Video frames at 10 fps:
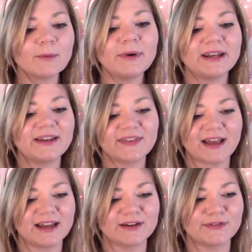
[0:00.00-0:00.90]
is
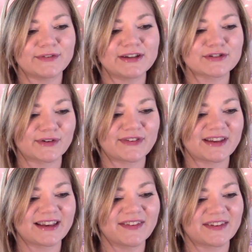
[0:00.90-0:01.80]
kind of
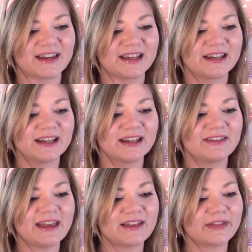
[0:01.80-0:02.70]
interesting, isn't it?
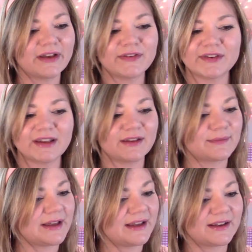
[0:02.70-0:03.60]
I'll
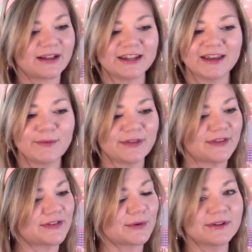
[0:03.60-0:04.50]
tell you what,
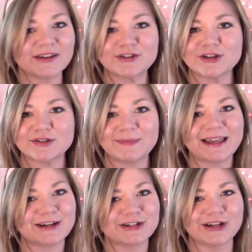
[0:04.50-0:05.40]
the Zoldyx just
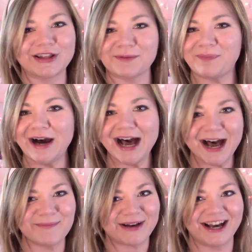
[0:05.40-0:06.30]
managed to like
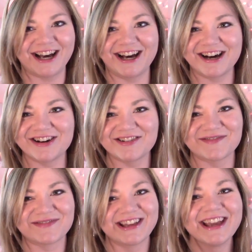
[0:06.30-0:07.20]
pop
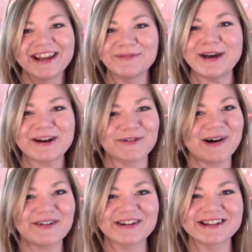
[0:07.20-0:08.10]
up. No matter
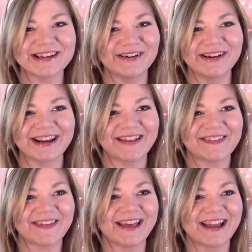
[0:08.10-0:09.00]
what we're doing,
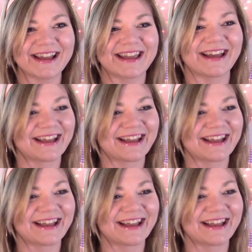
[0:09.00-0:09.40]
it's like,